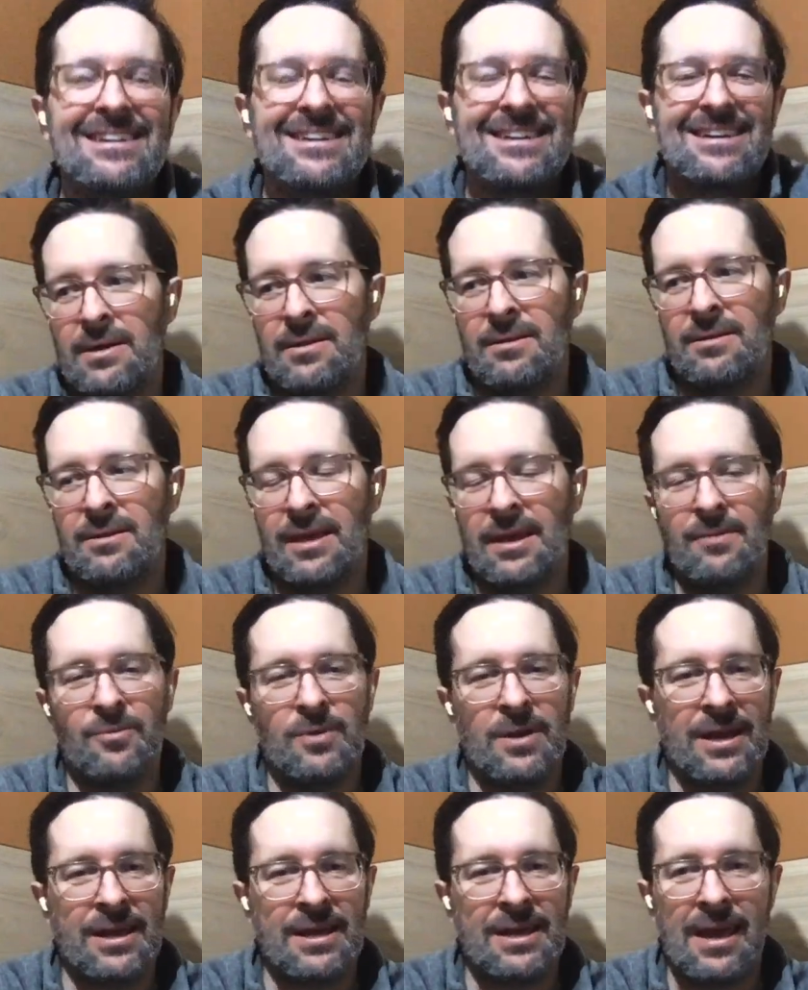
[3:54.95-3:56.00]
But
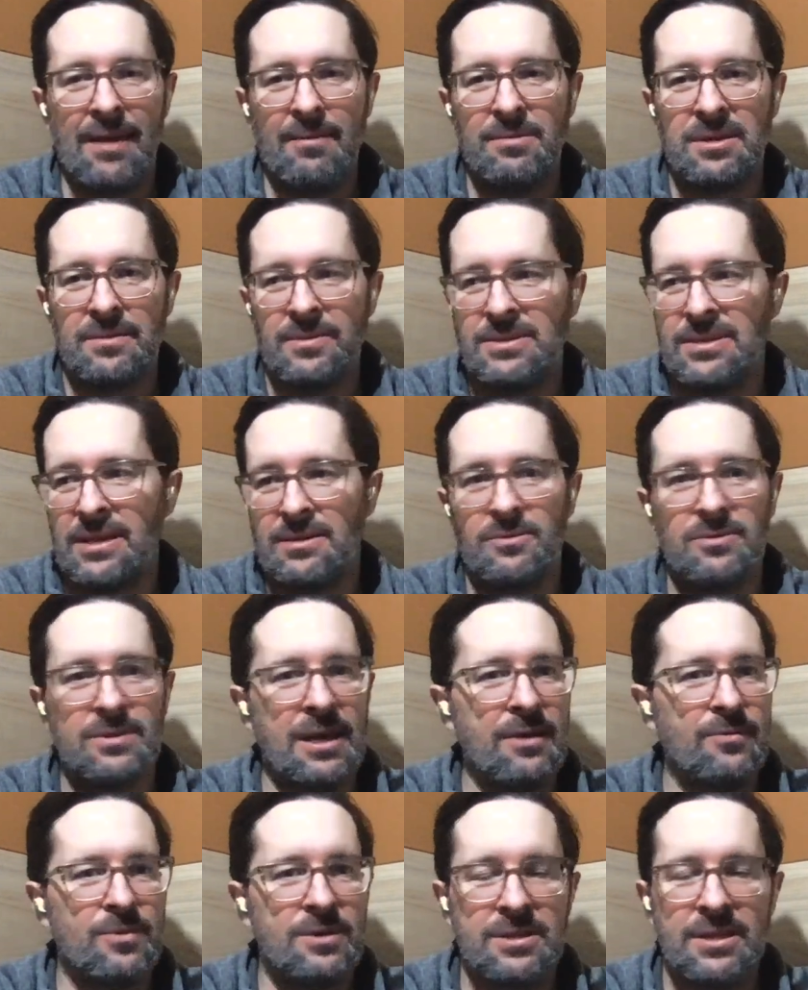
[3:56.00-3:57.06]
then when I came to him, I was like,
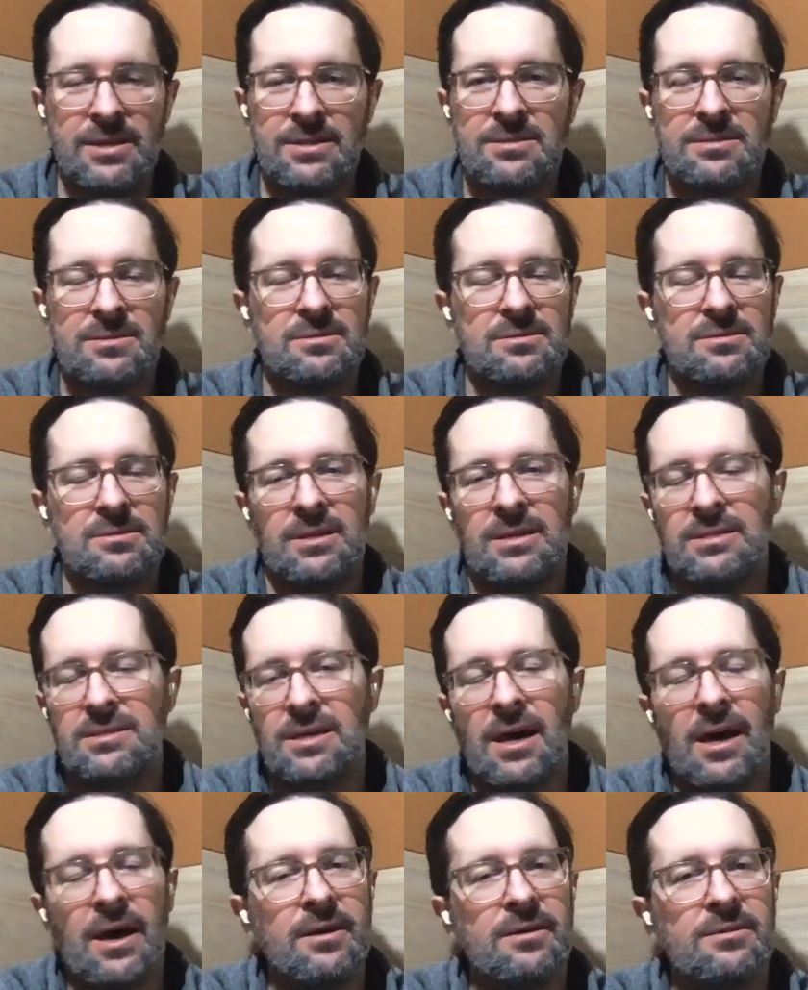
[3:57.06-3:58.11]
okay, well, let's
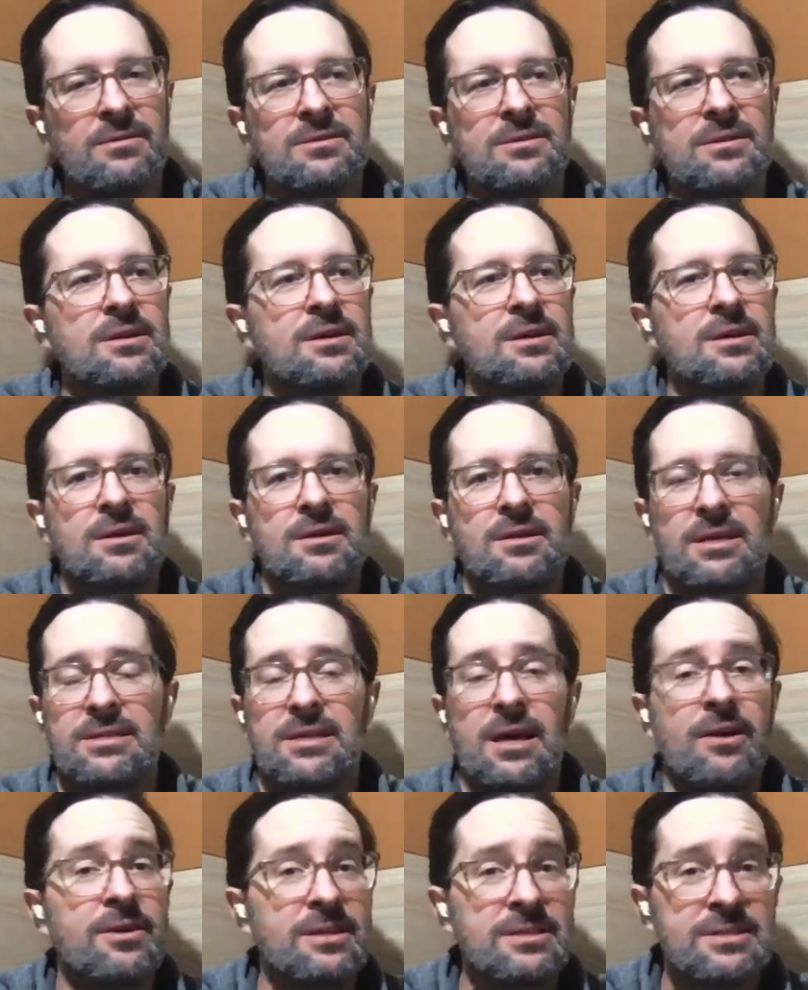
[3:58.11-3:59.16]
hire
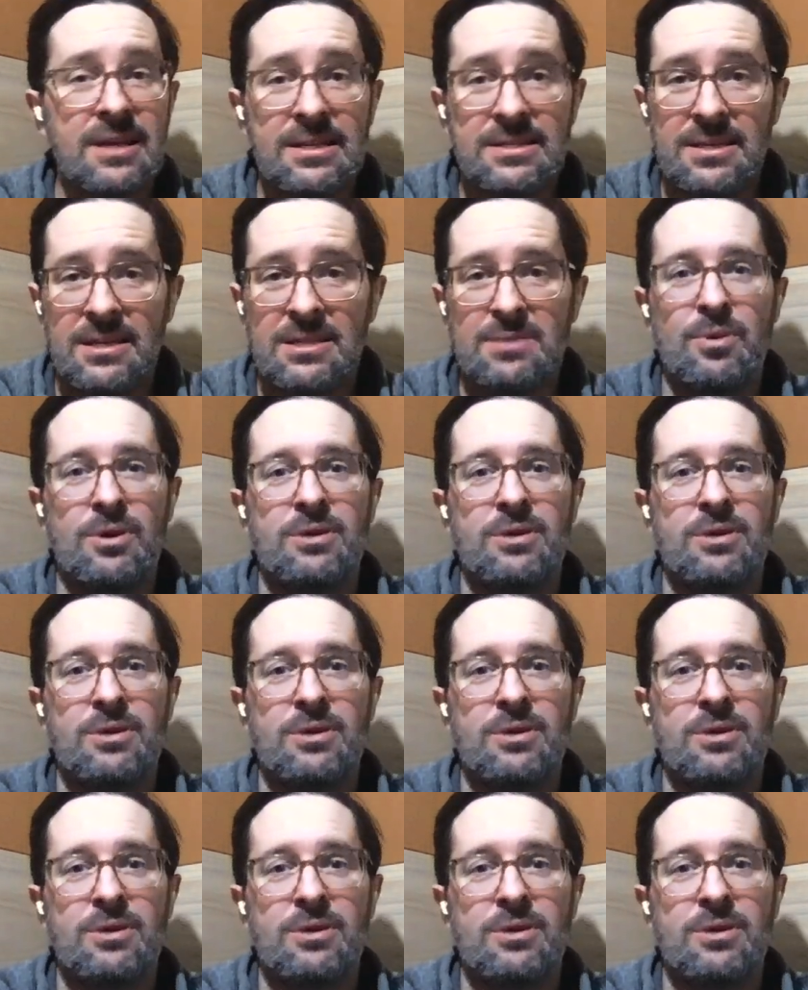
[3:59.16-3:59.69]
an inside